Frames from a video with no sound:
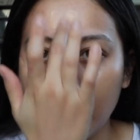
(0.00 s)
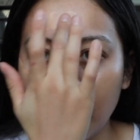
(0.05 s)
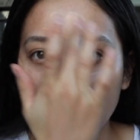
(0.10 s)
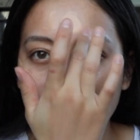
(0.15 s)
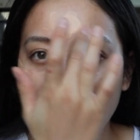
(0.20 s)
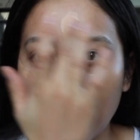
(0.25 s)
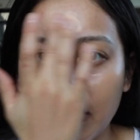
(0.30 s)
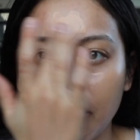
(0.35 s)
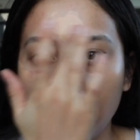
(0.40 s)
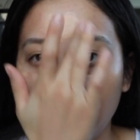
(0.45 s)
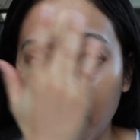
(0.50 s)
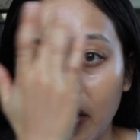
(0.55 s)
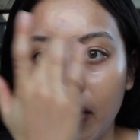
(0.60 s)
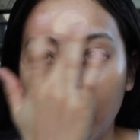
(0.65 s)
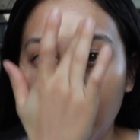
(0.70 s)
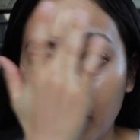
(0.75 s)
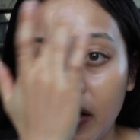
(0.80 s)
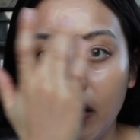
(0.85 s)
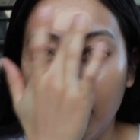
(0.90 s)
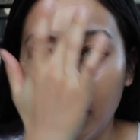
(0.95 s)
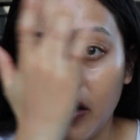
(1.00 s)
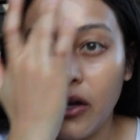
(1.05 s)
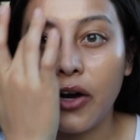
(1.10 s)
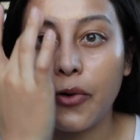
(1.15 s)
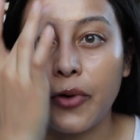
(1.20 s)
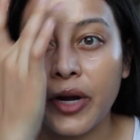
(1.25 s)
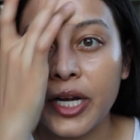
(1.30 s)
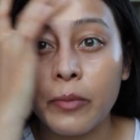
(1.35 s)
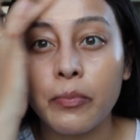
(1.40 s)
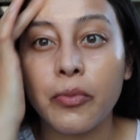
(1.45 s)
It's like you're
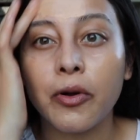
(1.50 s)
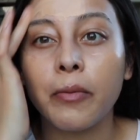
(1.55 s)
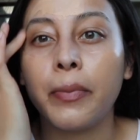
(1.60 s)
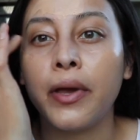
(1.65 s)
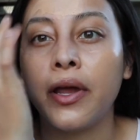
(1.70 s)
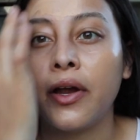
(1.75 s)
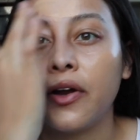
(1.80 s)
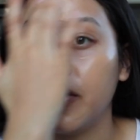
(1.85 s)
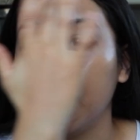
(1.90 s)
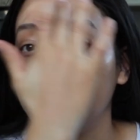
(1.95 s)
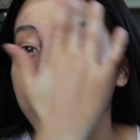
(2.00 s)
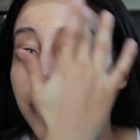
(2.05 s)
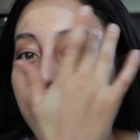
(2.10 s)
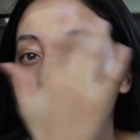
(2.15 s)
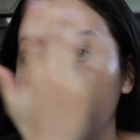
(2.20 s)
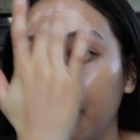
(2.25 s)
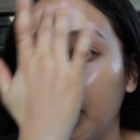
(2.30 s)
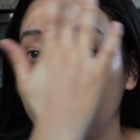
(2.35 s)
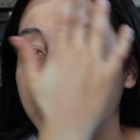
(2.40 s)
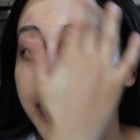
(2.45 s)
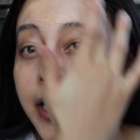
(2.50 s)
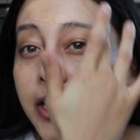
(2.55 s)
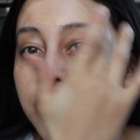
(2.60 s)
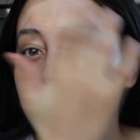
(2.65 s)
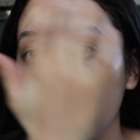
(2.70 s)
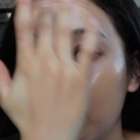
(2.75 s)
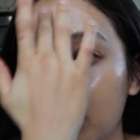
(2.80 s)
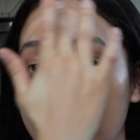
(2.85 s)
already preparing your foundation